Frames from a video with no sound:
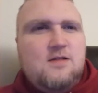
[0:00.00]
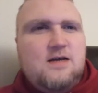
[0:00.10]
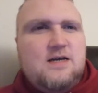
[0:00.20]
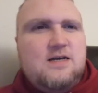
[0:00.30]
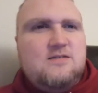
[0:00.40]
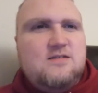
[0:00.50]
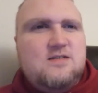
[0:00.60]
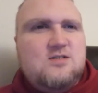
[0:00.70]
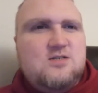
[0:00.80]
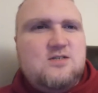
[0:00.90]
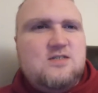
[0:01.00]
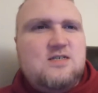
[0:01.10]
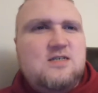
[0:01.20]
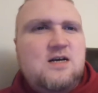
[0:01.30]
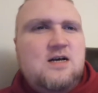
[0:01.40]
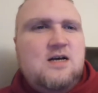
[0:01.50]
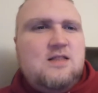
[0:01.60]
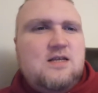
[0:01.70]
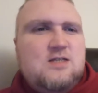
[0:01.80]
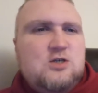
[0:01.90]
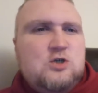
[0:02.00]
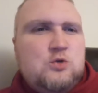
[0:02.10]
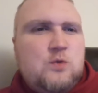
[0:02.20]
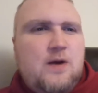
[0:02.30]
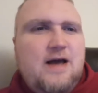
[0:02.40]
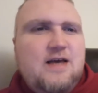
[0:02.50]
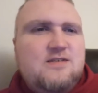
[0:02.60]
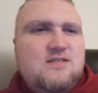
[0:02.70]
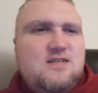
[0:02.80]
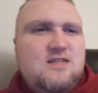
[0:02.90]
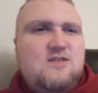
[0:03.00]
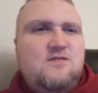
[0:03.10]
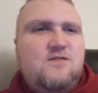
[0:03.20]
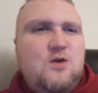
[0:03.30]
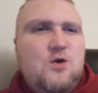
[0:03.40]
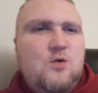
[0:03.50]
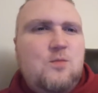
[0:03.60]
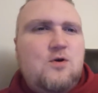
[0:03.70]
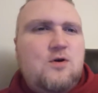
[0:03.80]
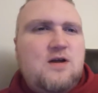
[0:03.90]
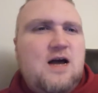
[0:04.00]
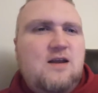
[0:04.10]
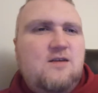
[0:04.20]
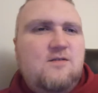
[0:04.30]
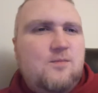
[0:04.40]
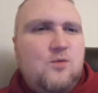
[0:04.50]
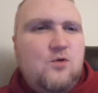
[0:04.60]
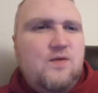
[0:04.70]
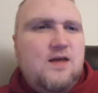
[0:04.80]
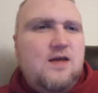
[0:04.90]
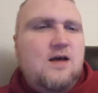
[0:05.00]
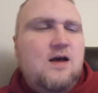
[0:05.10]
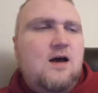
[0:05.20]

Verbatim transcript: Like, is this just the like the driest sense of humor kind of movie?